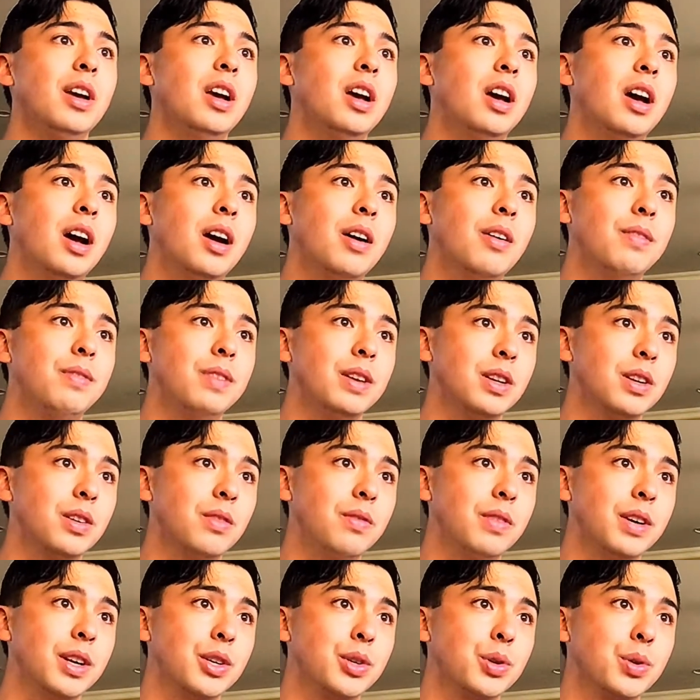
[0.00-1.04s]
of
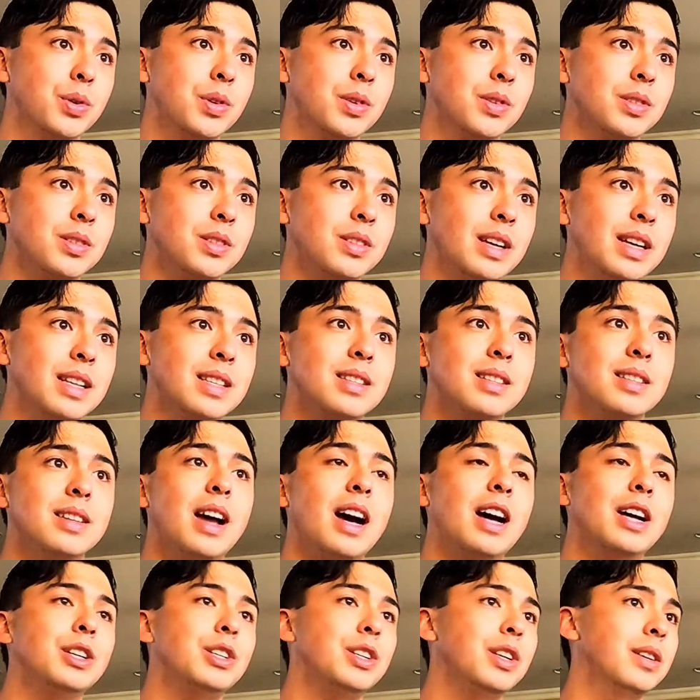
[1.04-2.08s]
individuals. It's
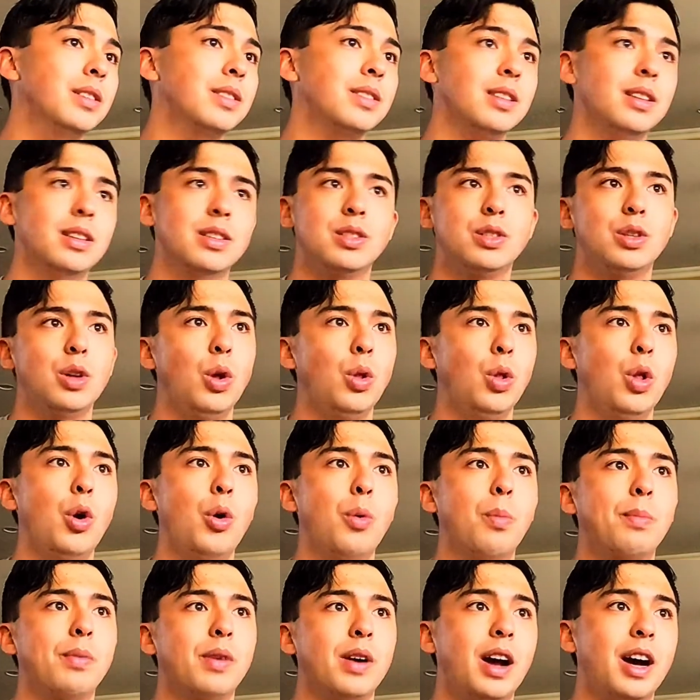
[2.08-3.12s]
not just a solo
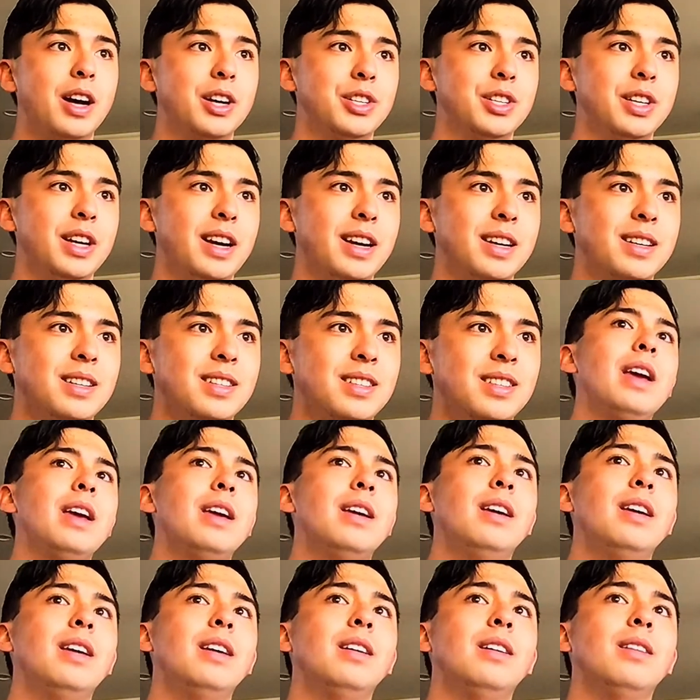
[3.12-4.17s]
project.
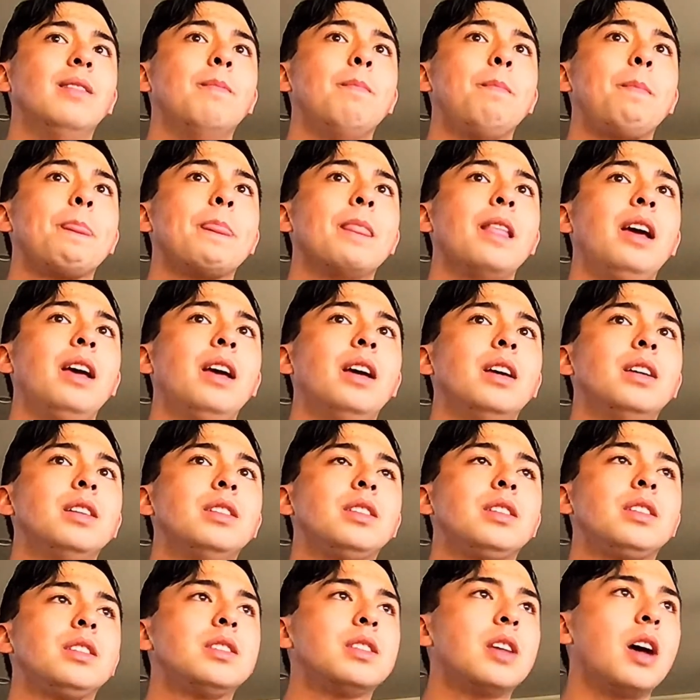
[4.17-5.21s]
In
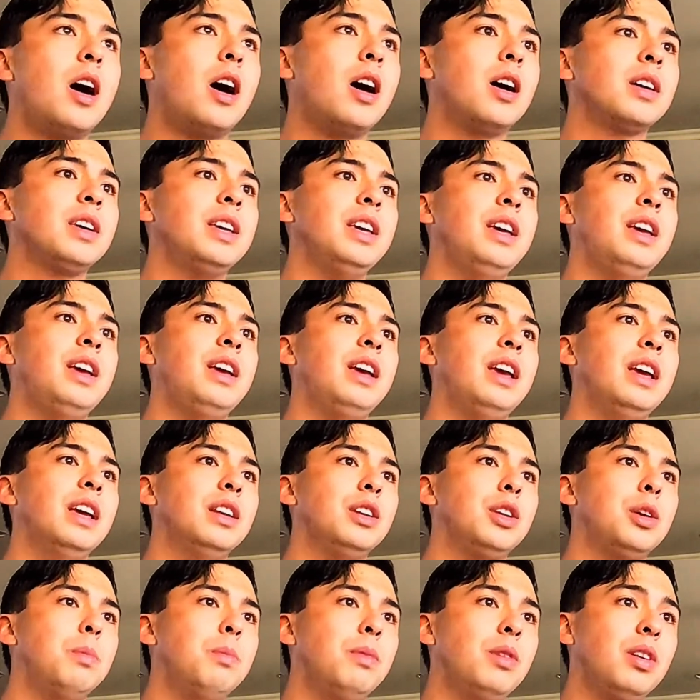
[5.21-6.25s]
talking and
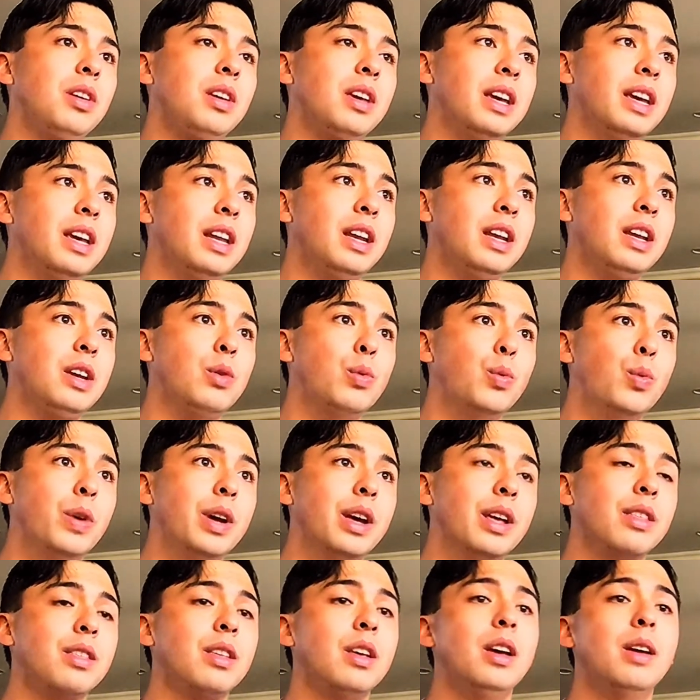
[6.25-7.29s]
communicating
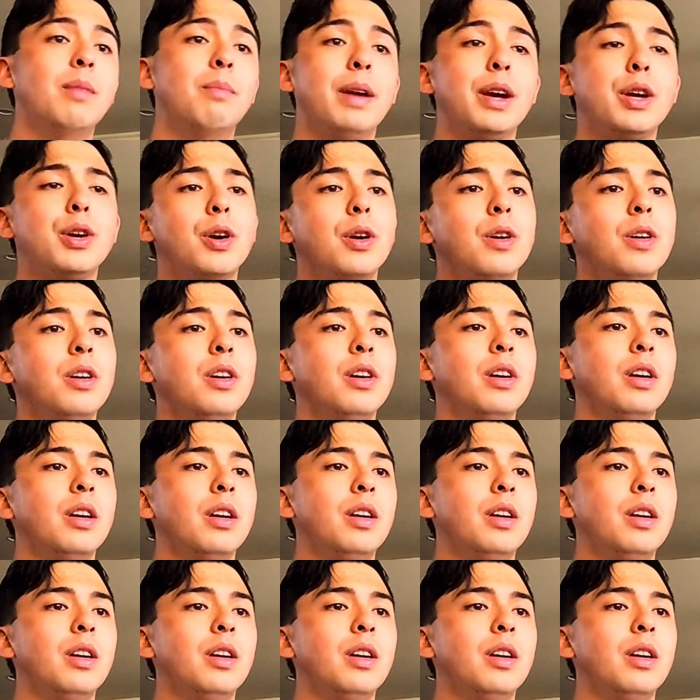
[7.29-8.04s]
with my current